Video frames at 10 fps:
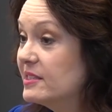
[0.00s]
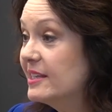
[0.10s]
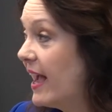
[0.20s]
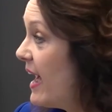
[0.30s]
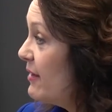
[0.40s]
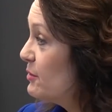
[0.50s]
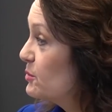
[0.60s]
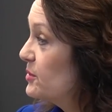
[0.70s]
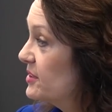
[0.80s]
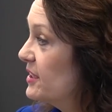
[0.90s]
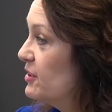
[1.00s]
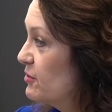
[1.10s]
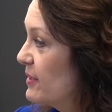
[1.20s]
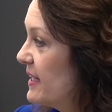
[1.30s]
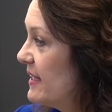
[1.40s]
to have a really
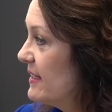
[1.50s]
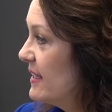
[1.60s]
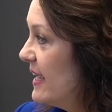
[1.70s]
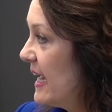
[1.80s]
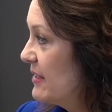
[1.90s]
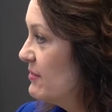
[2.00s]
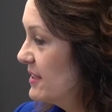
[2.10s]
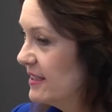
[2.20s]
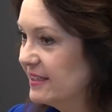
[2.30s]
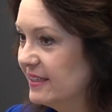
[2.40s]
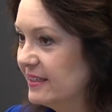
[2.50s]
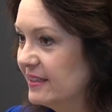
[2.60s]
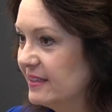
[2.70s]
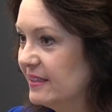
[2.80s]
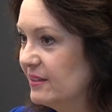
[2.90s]
great advocate
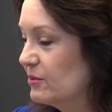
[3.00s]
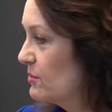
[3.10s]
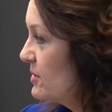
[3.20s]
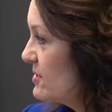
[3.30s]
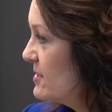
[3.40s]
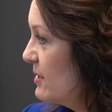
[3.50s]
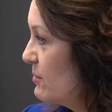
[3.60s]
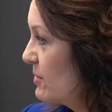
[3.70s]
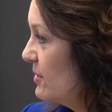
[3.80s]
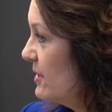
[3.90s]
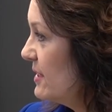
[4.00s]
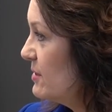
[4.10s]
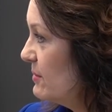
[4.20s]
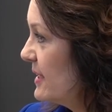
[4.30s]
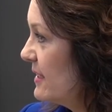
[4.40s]
in the real estate world and they
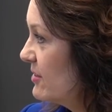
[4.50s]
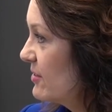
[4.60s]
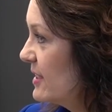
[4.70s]
don't want to get their